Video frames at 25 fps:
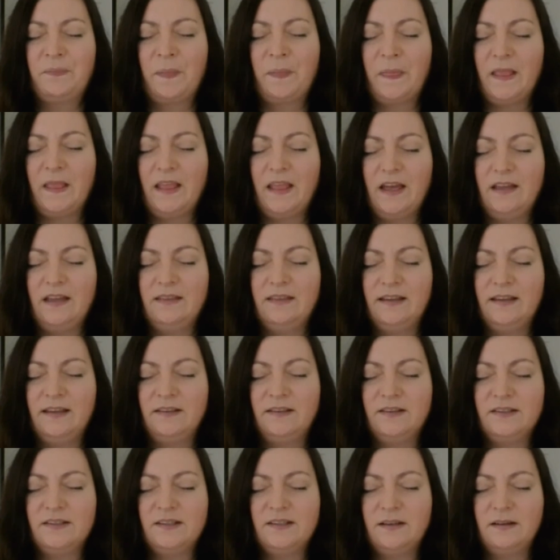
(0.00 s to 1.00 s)
And then
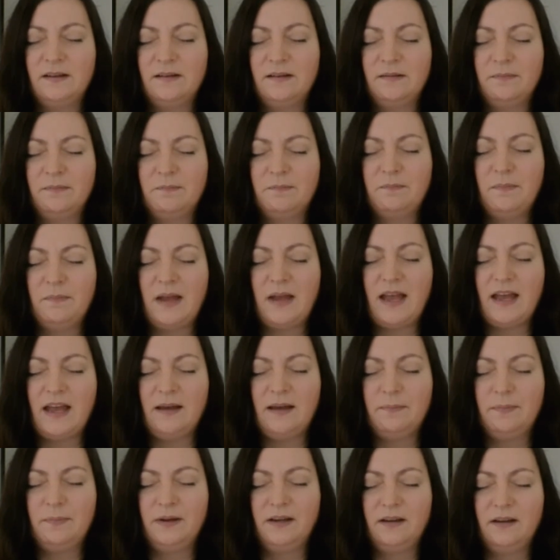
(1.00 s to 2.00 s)
there's a
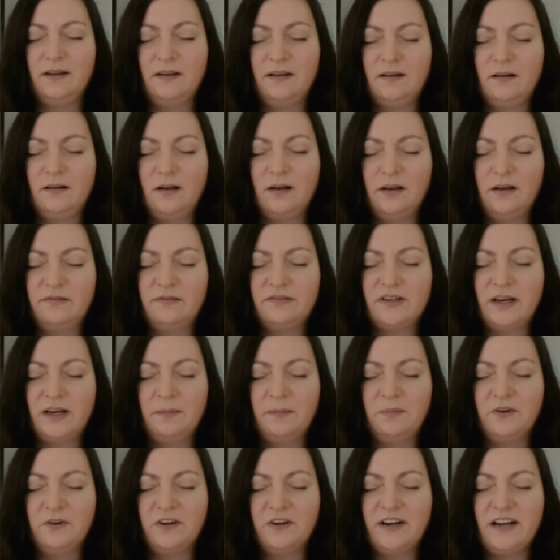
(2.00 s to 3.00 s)
epic lifetime
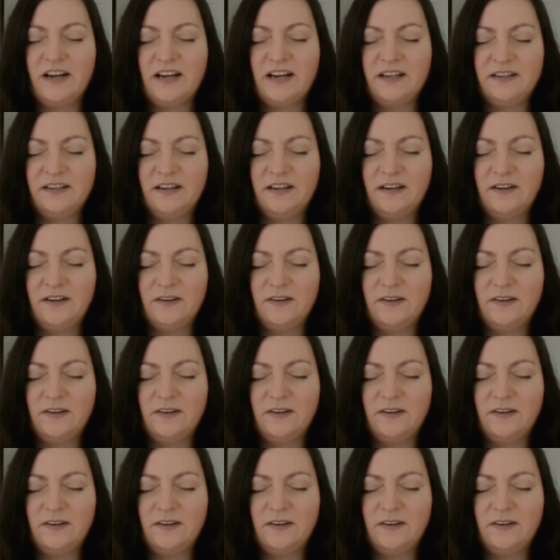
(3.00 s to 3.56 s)
created.